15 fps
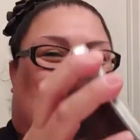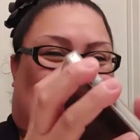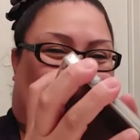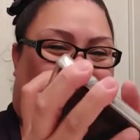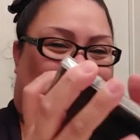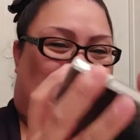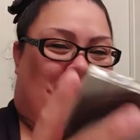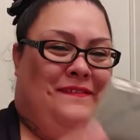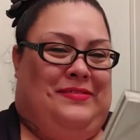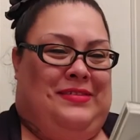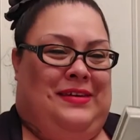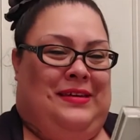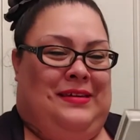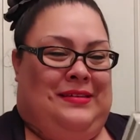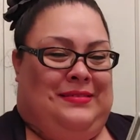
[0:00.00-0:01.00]
just love
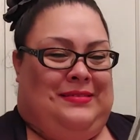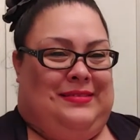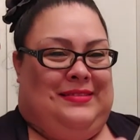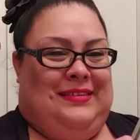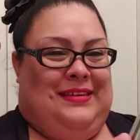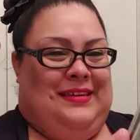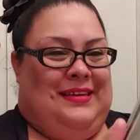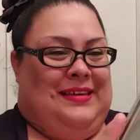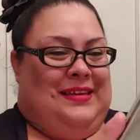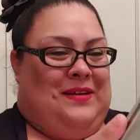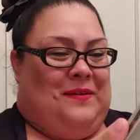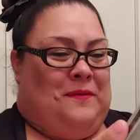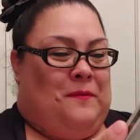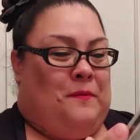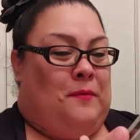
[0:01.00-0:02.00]
this.
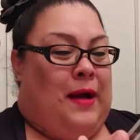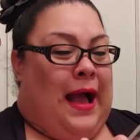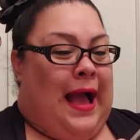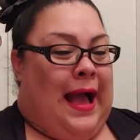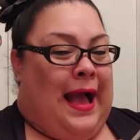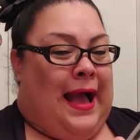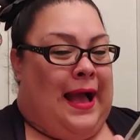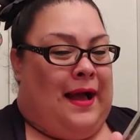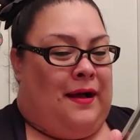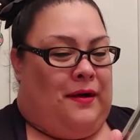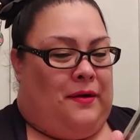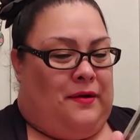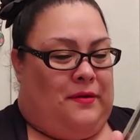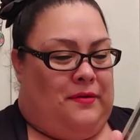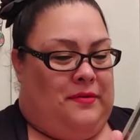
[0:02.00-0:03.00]

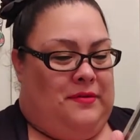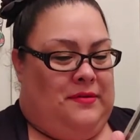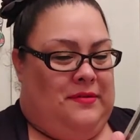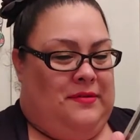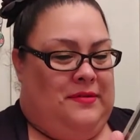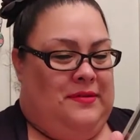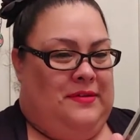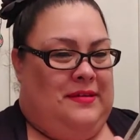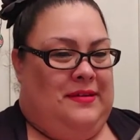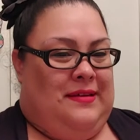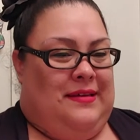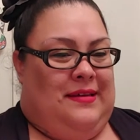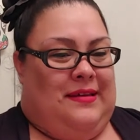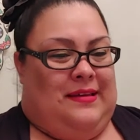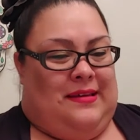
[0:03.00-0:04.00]
Wow.
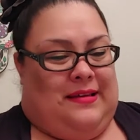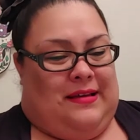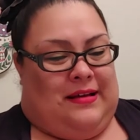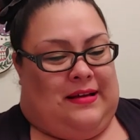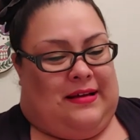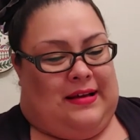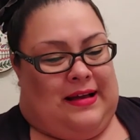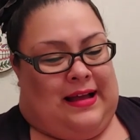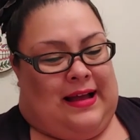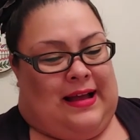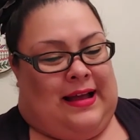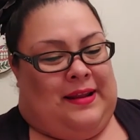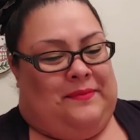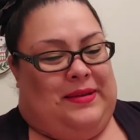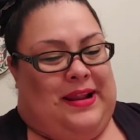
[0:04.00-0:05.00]

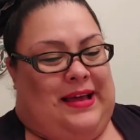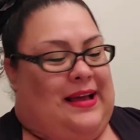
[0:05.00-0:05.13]
God, I'm gonna.